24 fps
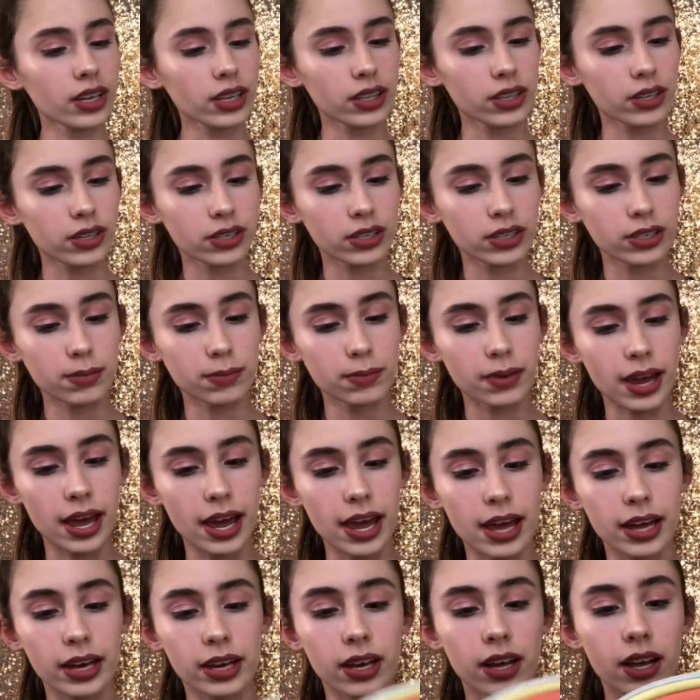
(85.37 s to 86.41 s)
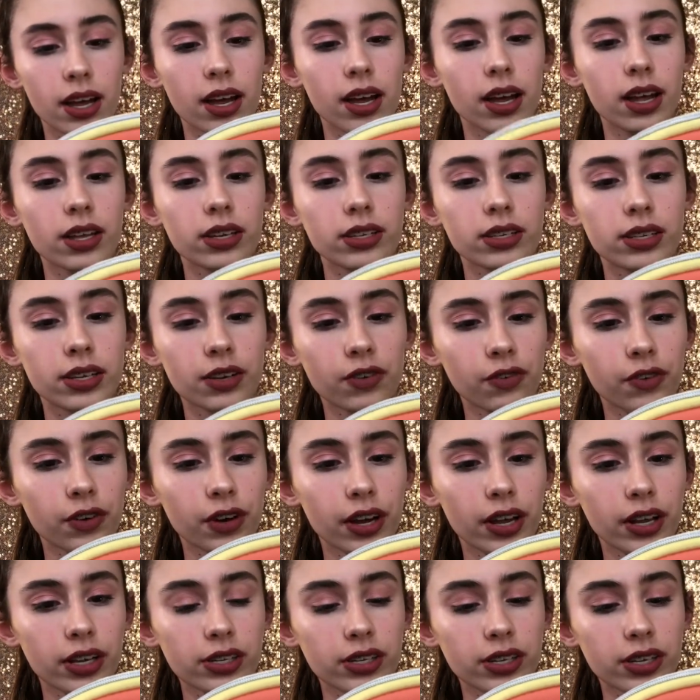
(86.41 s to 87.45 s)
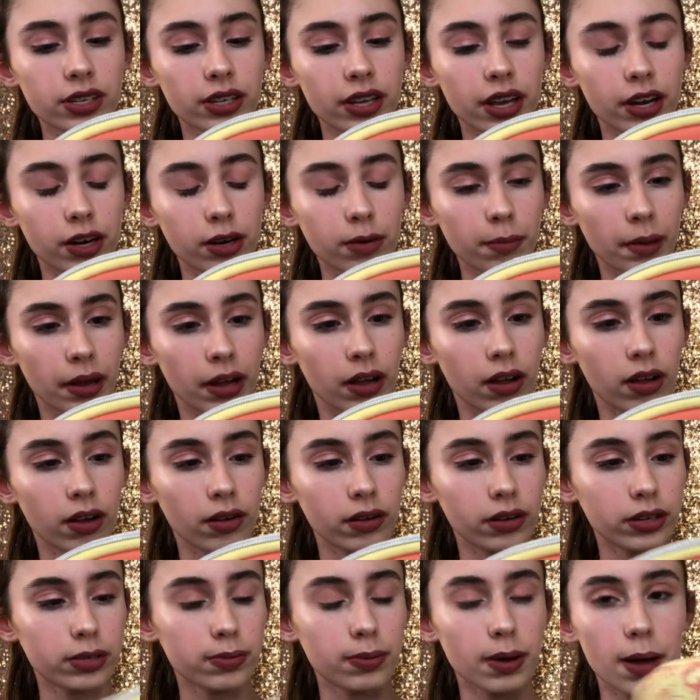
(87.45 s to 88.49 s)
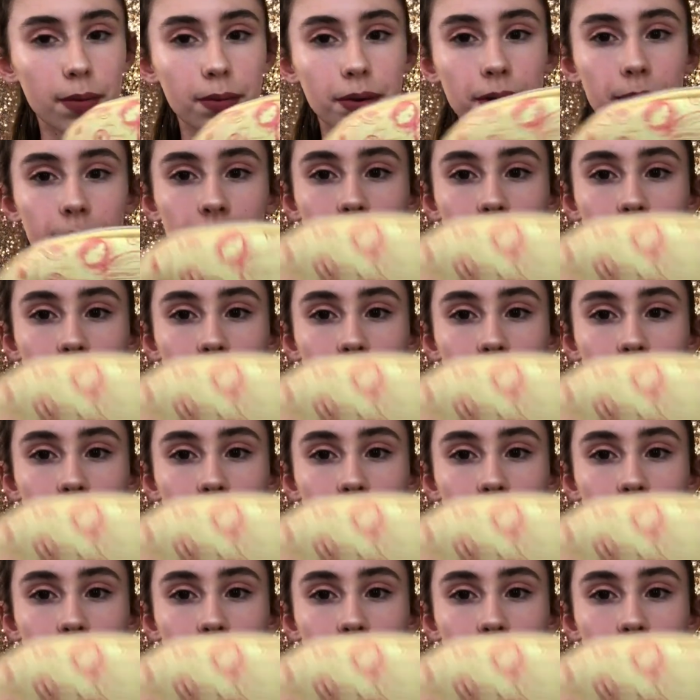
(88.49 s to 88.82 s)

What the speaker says: like there's some like, different, it says airmail. It's probably a